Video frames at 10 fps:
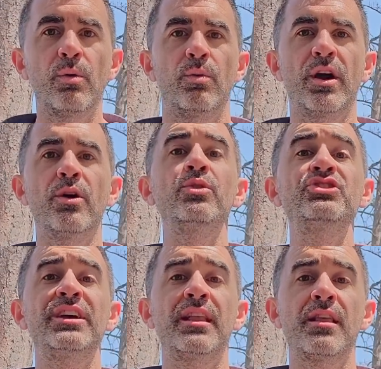Where would
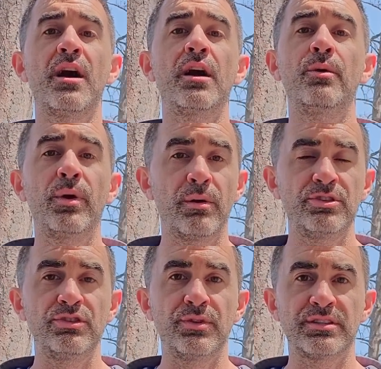you get long and where
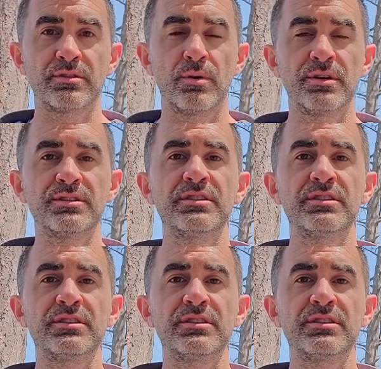would you risk towards?